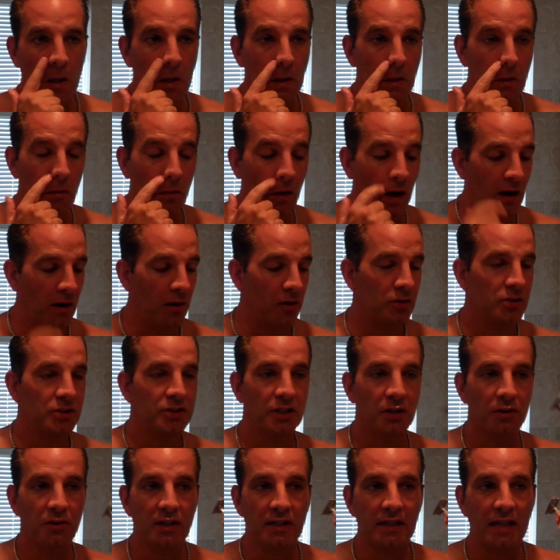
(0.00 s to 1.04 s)
you are
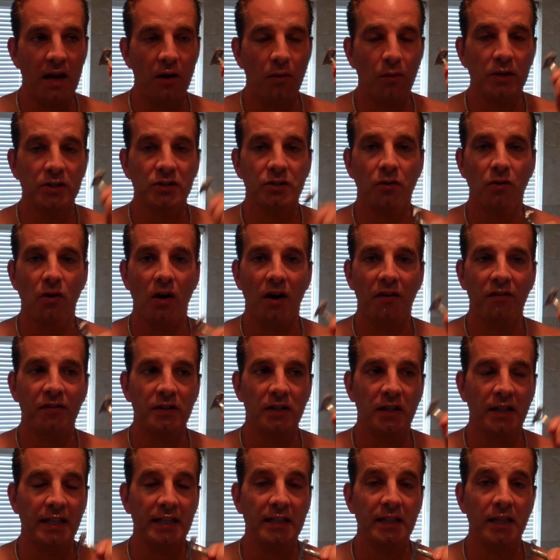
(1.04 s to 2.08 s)
shearing that whisker off
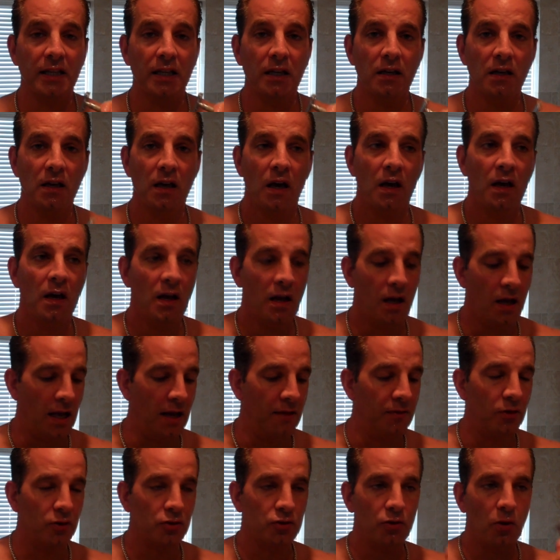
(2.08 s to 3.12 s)
cleanly.
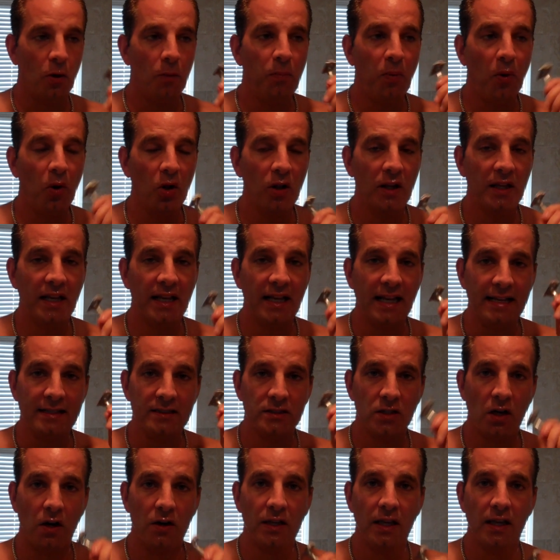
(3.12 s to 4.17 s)
and there's no pulling
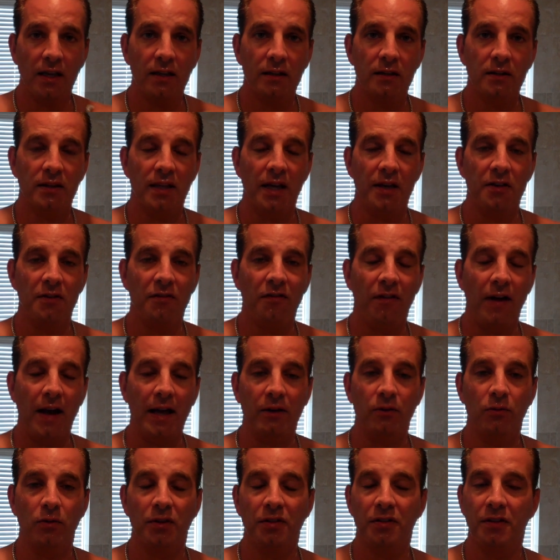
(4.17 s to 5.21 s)
and tugging that you
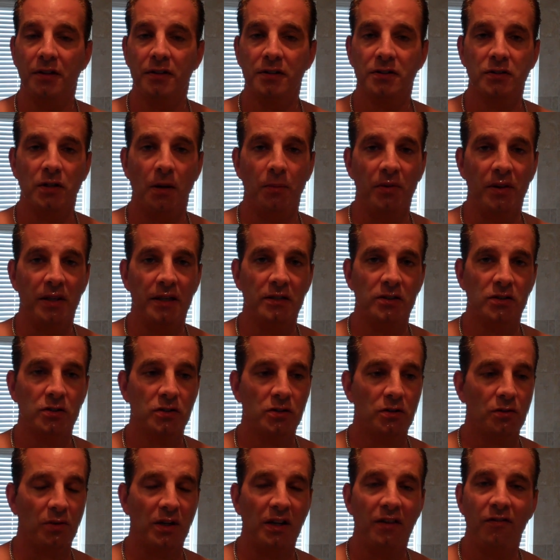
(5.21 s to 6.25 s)
find with some of
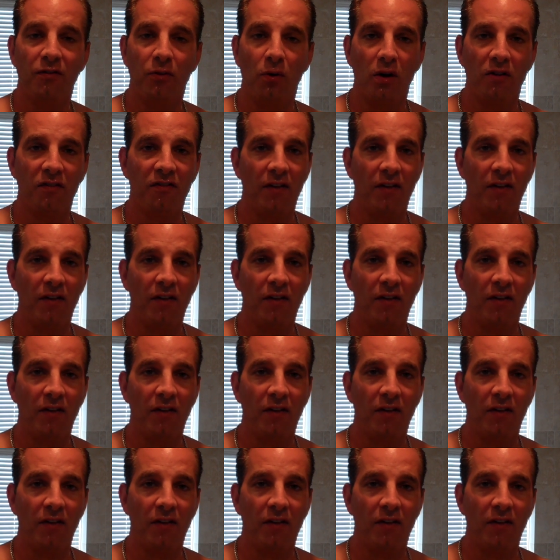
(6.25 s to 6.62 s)
these three, four,